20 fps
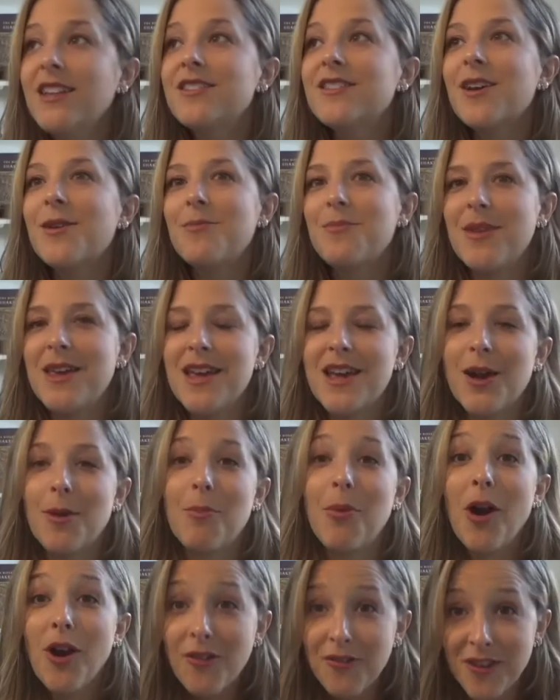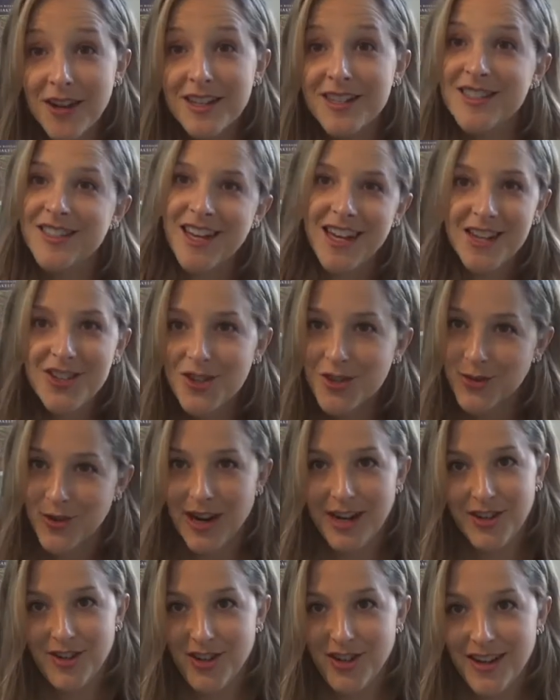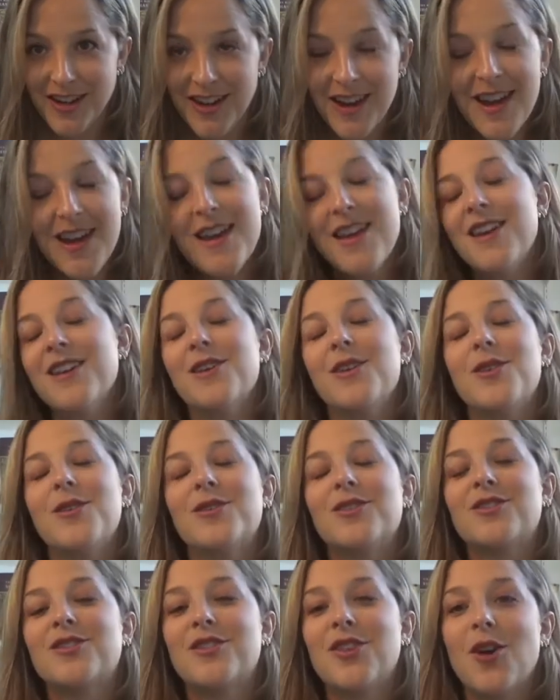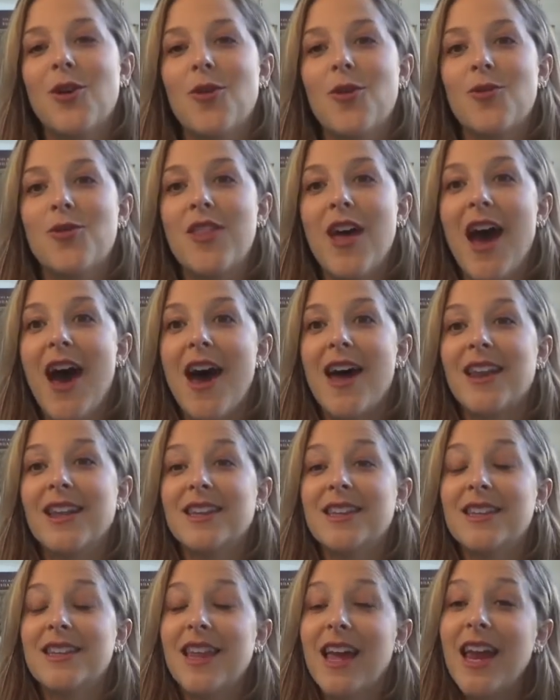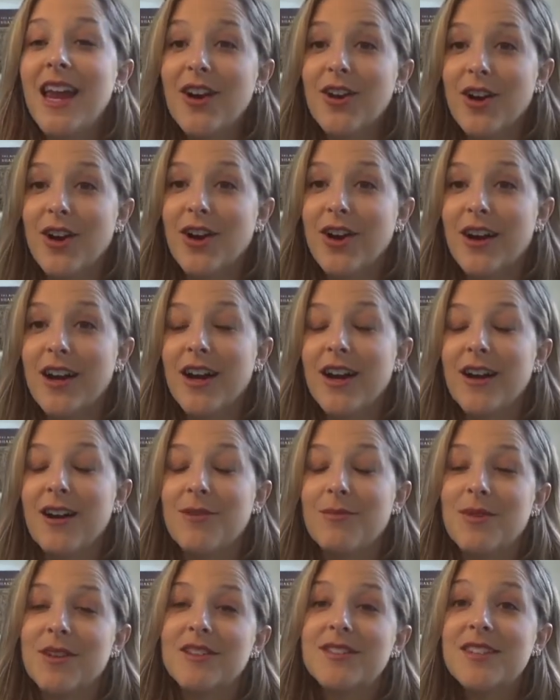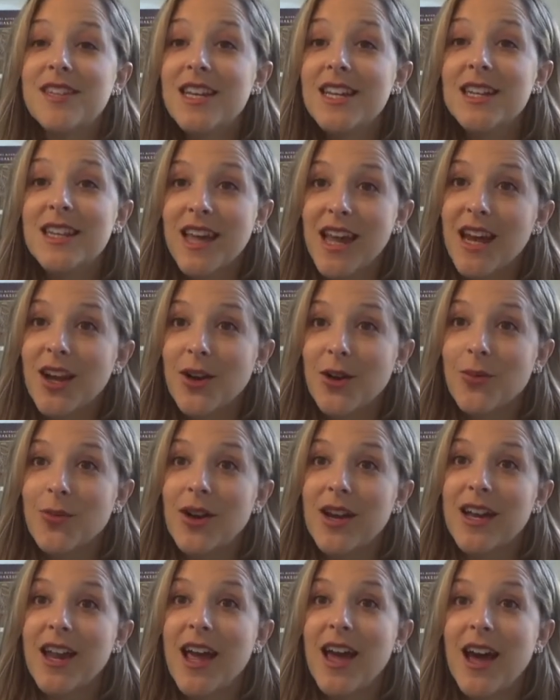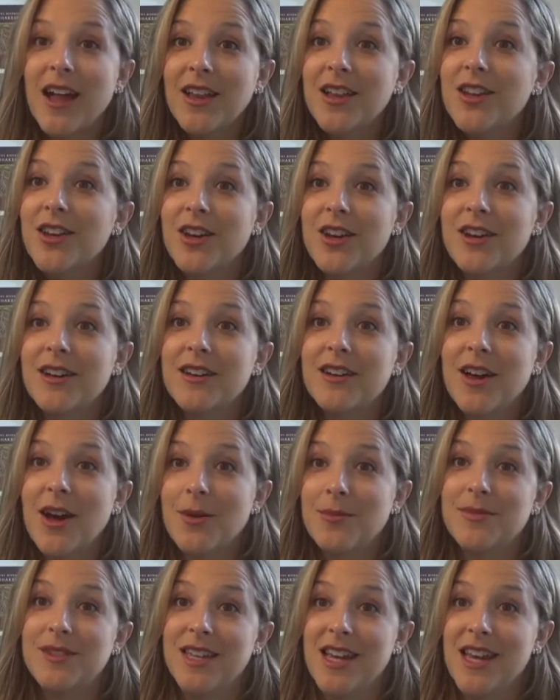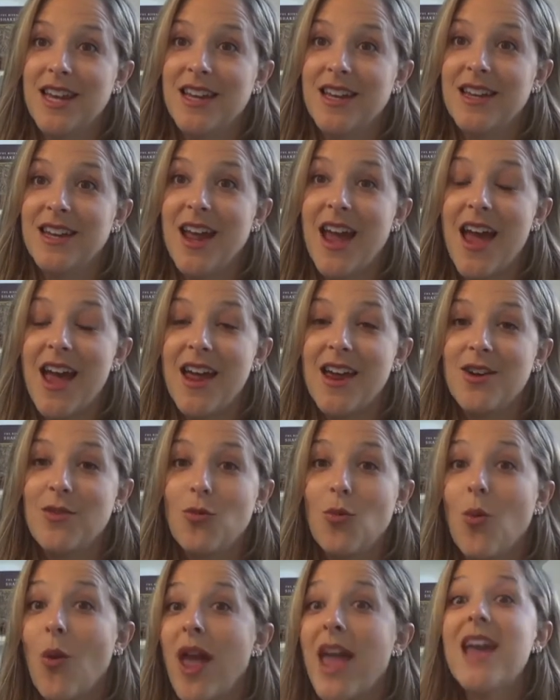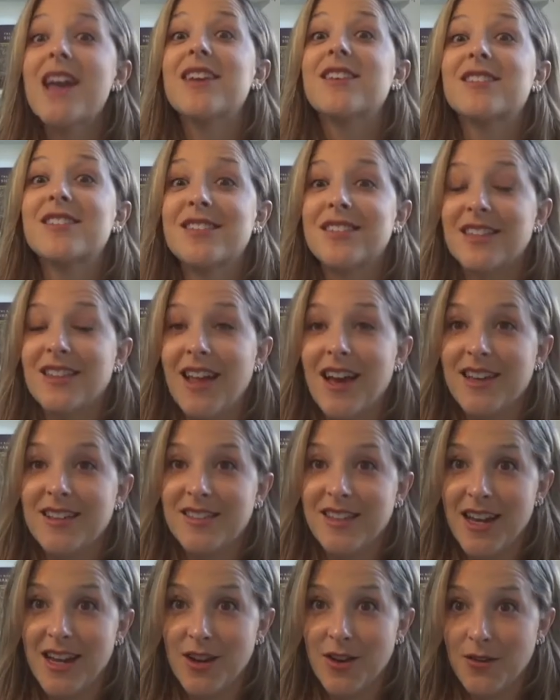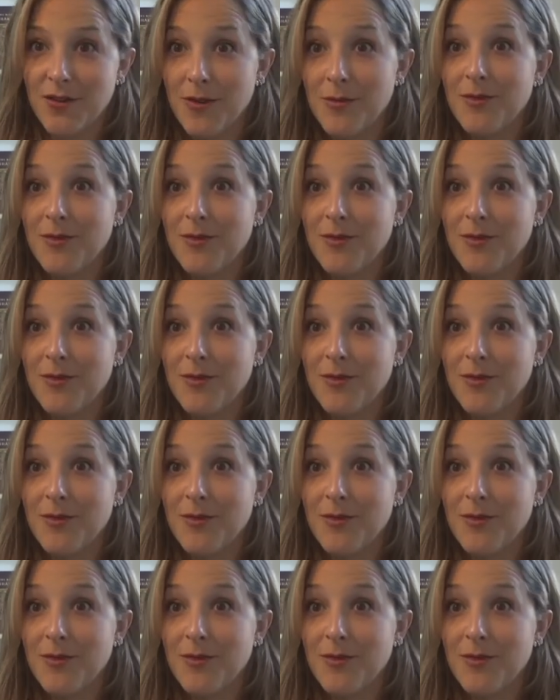up being a perfect stage direction. So that later, a scene later when Helena comes in and wakes Lysander from the